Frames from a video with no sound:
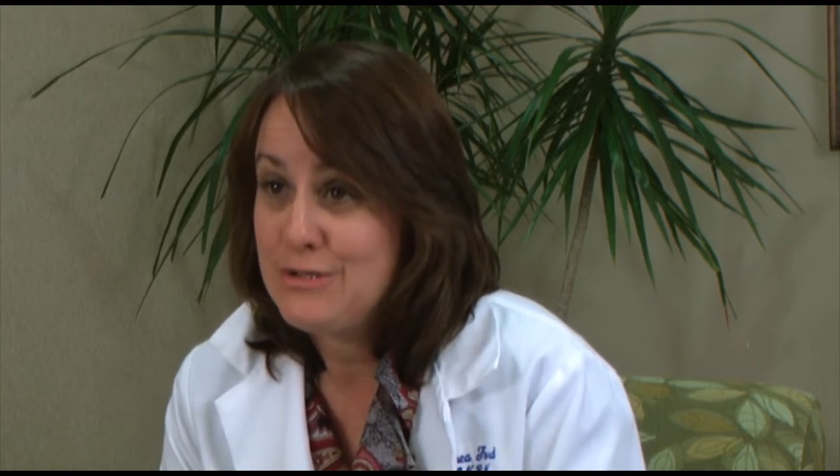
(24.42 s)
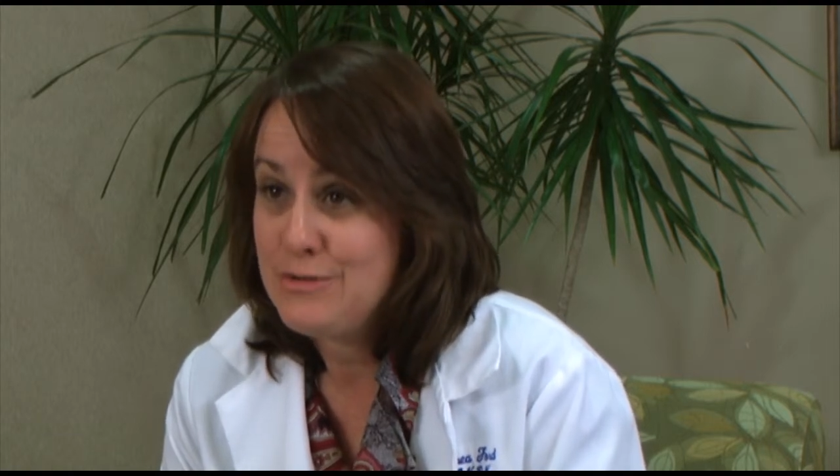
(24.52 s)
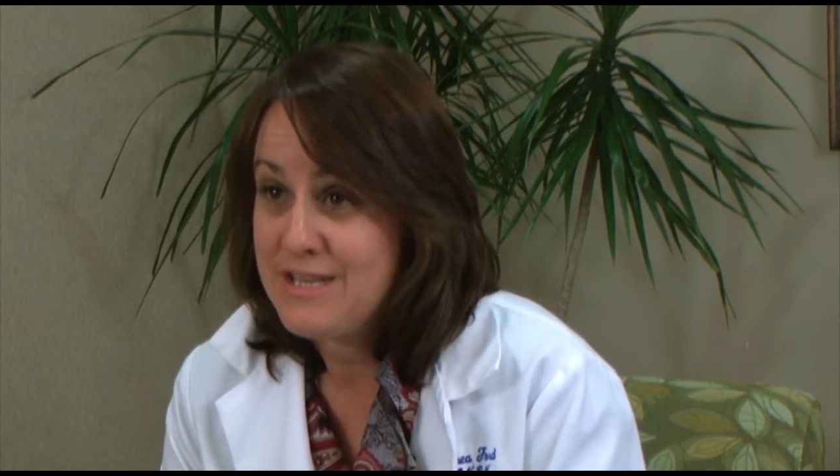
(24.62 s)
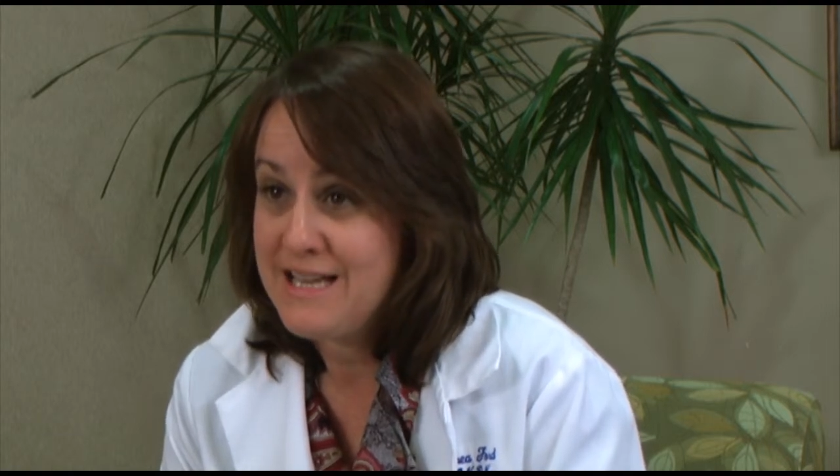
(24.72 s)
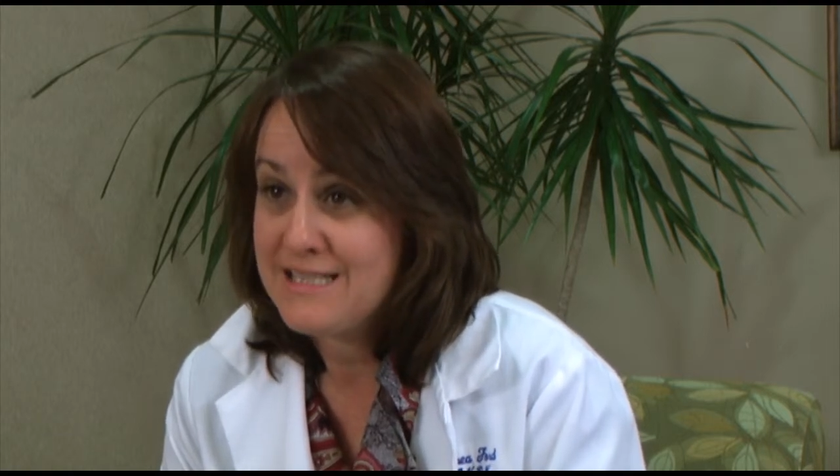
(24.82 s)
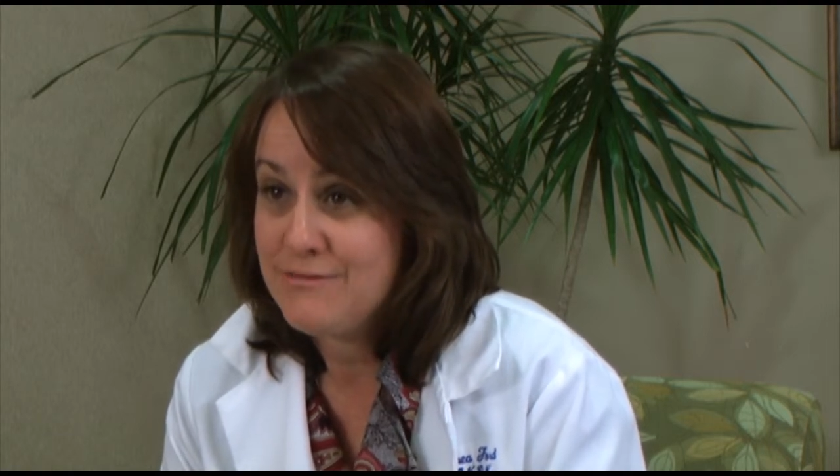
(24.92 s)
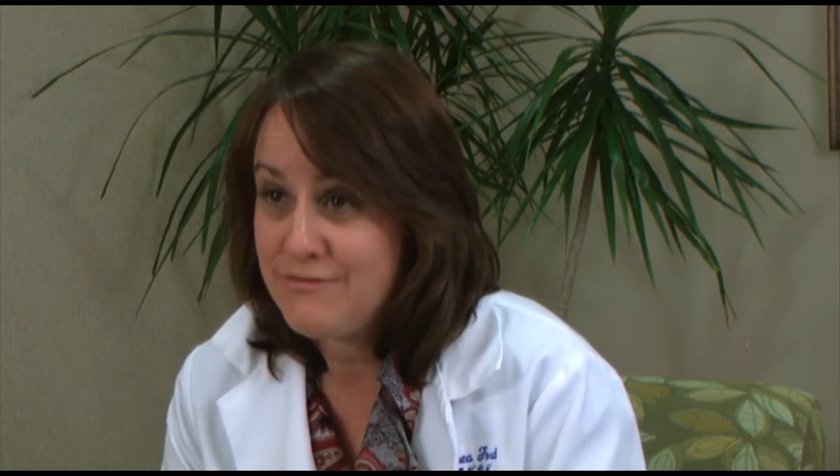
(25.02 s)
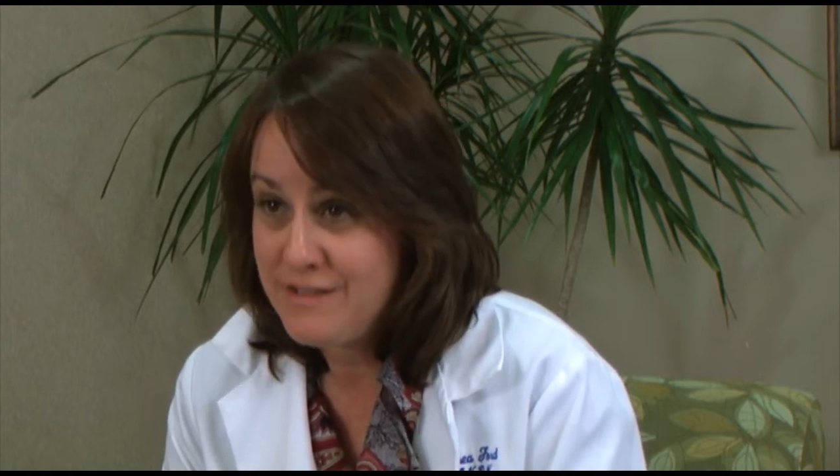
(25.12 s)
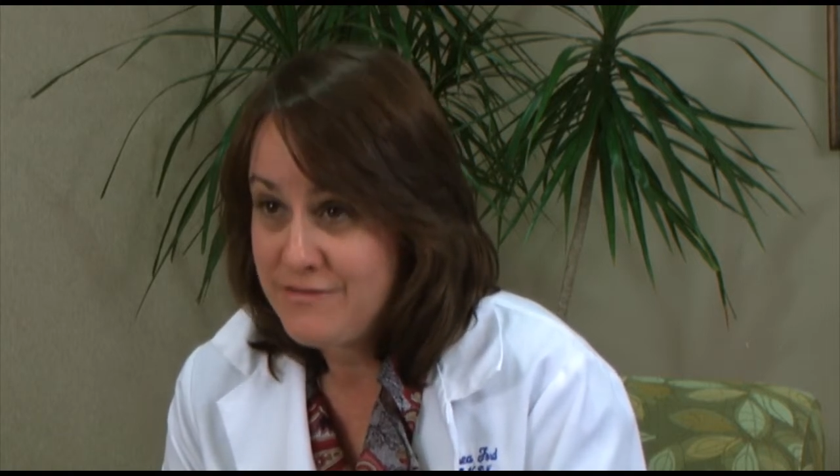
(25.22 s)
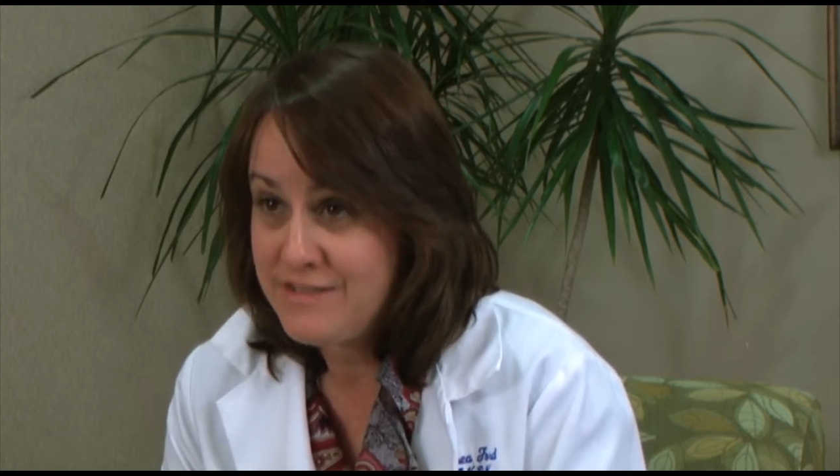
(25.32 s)

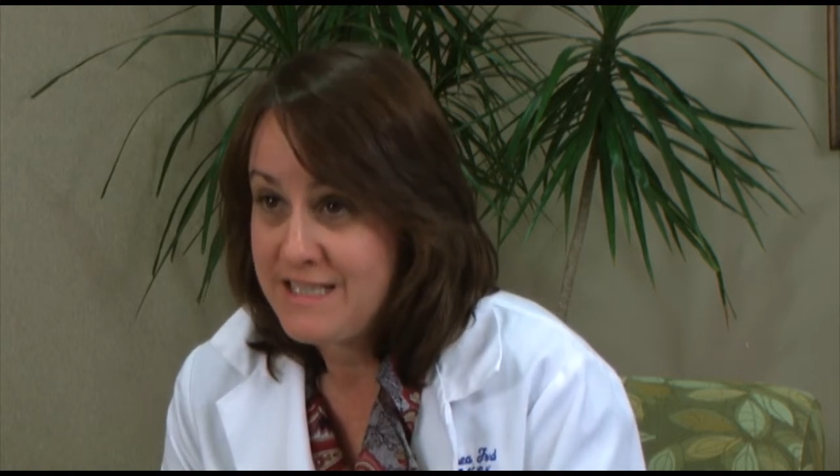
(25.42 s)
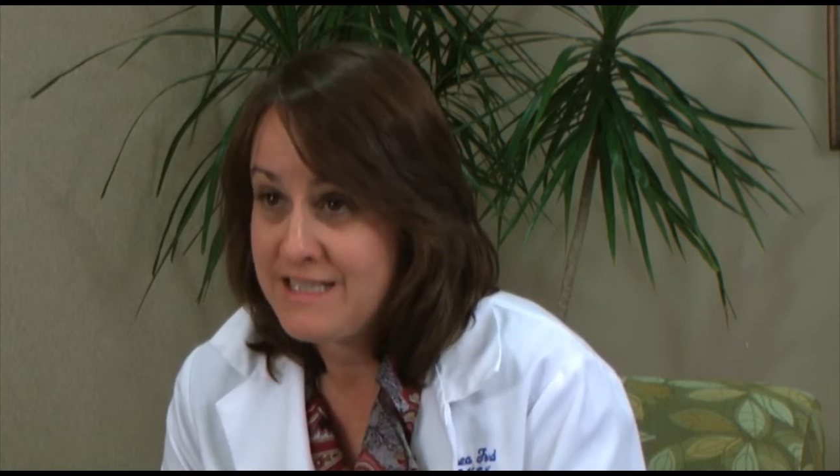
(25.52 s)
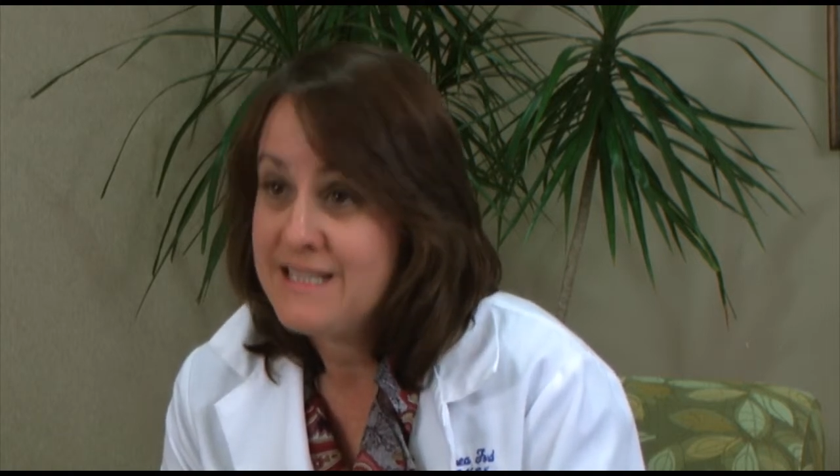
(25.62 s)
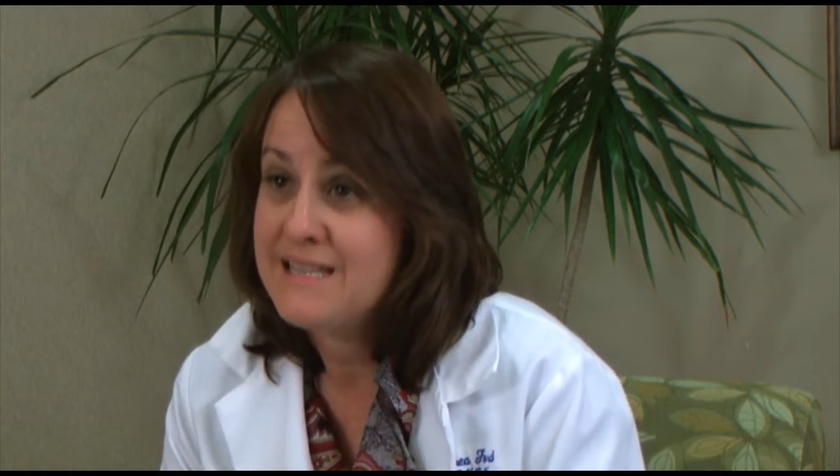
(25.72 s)
2050